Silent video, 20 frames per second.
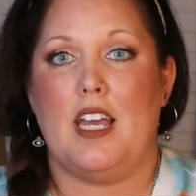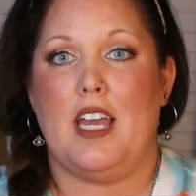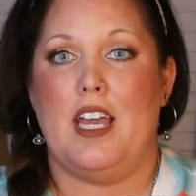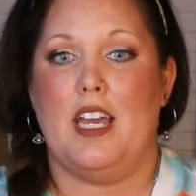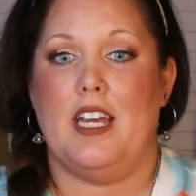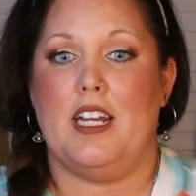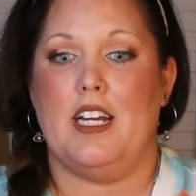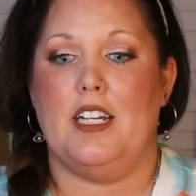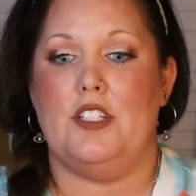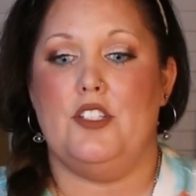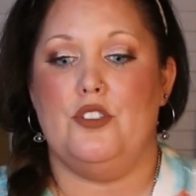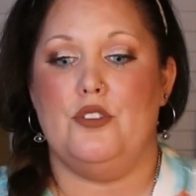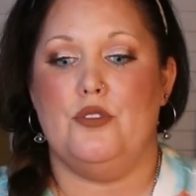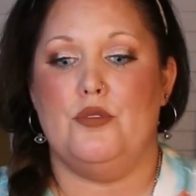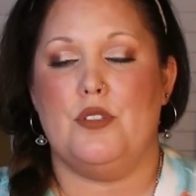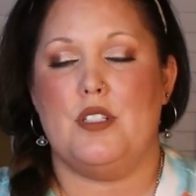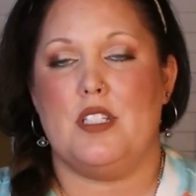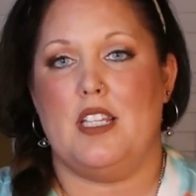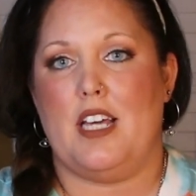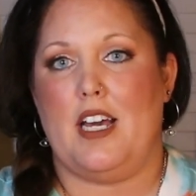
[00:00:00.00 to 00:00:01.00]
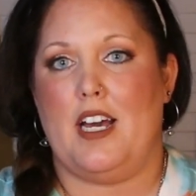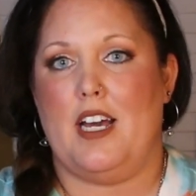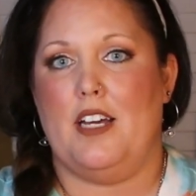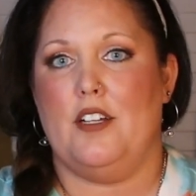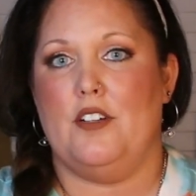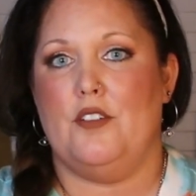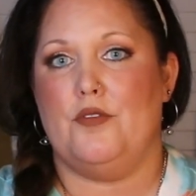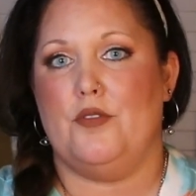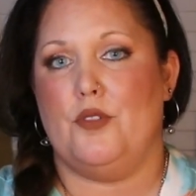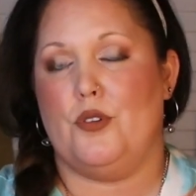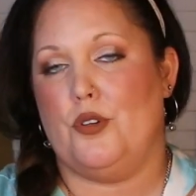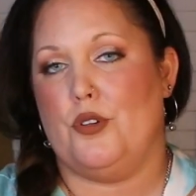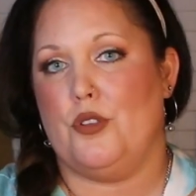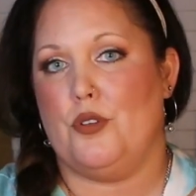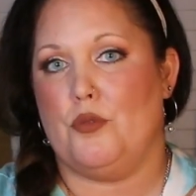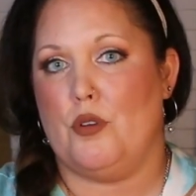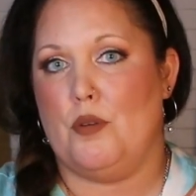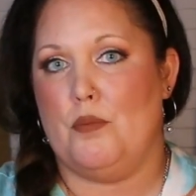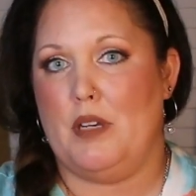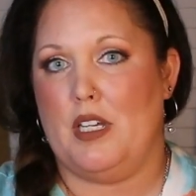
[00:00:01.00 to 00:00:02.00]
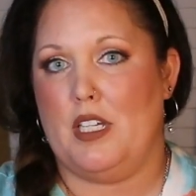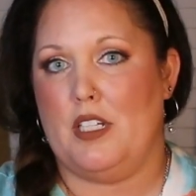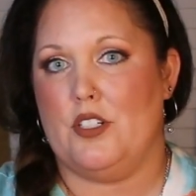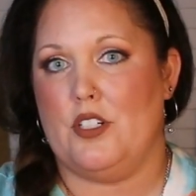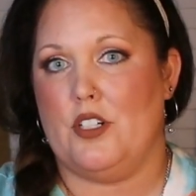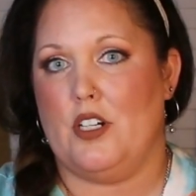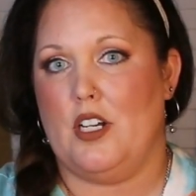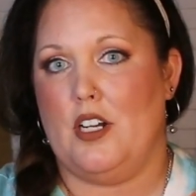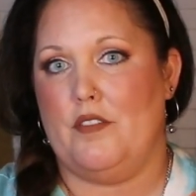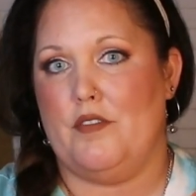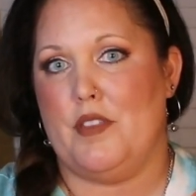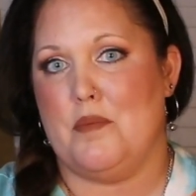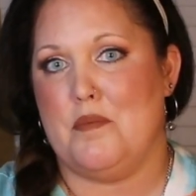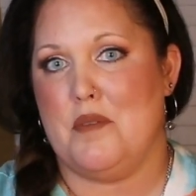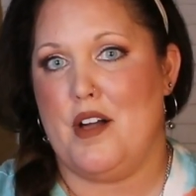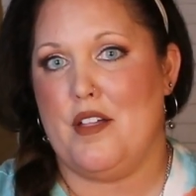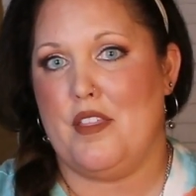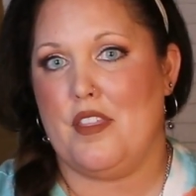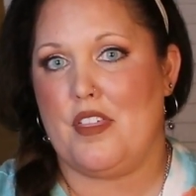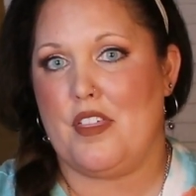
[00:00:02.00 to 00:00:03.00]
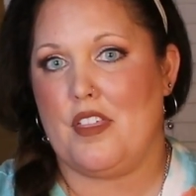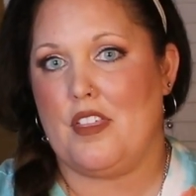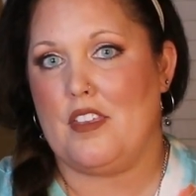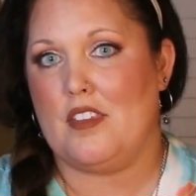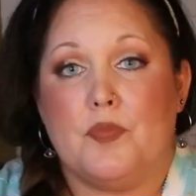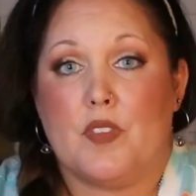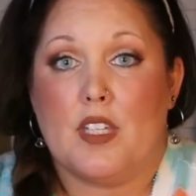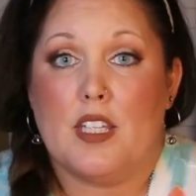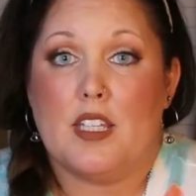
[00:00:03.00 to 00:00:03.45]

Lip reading: and I use that for the remainder of the month.